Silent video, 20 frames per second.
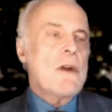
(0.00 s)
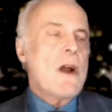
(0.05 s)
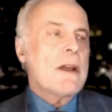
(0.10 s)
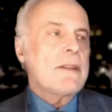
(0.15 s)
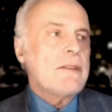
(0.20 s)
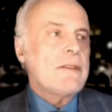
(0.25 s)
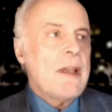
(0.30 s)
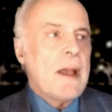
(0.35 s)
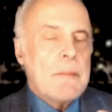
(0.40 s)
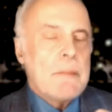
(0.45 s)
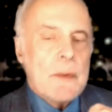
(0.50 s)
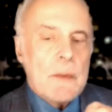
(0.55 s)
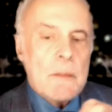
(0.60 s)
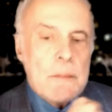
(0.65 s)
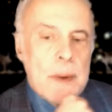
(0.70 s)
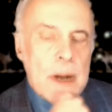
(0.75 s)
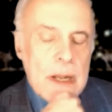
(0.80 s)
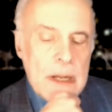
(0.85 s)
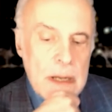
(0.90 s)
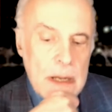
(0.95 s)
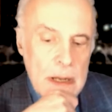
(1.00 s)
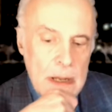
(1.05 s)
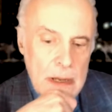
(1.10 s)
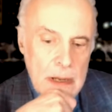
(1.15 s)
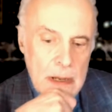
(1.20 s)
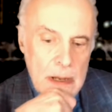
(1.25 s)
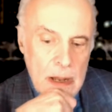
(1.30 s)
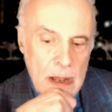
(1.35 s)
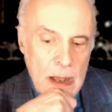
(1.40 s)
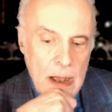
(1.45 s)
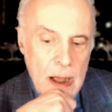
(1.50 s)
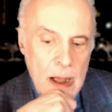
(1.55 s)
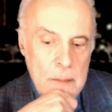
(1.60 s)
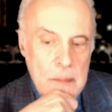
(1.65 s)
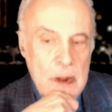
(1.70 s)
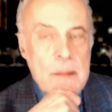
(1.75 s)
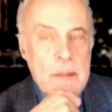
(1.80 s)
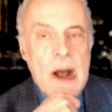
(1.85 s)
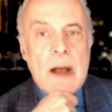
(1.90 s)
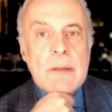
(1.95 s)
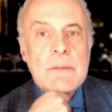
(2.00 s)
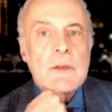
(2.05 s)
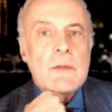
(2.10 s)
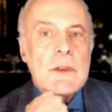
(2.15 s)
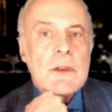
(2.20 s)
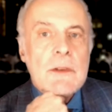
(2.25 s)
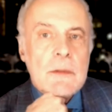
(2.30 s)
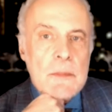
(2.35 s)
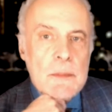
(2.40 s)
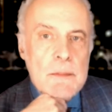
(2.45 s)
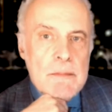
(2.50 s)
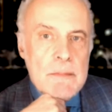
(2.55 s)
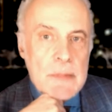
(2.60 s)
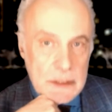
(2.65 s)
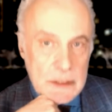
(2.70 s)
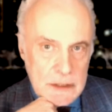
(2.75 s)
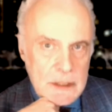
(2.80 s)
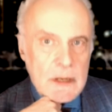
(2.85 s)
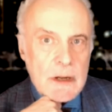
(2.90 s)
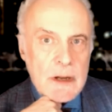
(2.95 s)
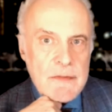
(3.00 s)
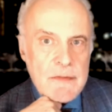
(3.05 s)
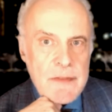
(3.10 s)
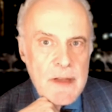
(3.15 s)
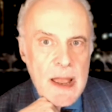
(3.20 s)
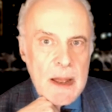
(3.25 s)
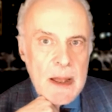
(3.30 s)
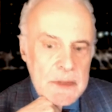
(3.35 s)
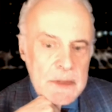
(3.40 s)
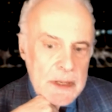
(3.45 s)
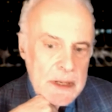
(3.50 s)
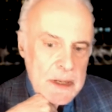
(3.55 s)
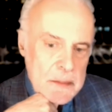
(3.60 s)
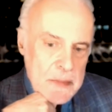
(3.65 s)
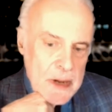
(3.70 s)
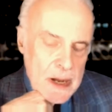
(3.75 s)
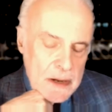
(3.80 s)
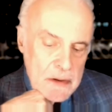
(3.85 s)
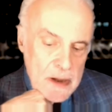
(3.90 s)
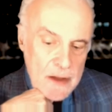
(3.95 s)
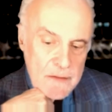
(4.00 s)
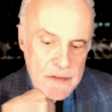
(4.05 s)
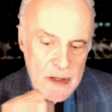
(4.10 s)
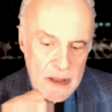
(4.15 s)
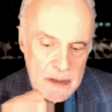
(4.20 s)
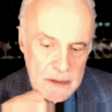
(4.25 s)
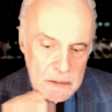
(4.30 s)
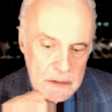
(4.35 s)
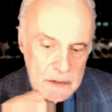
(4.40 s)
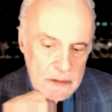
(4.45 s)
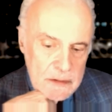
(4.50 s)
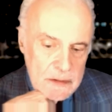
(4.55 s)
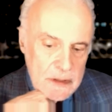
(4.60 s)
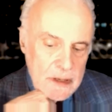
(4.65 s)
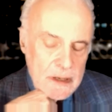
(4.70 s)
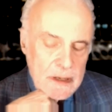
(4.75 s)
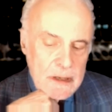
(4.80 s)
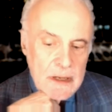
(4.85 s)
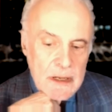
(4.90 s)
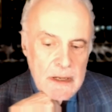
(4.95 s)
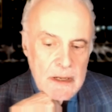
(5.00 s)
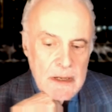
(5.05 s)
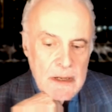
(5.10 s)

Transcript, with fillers: cross sample, but uh, my mom's was a military family. My grandfather was a,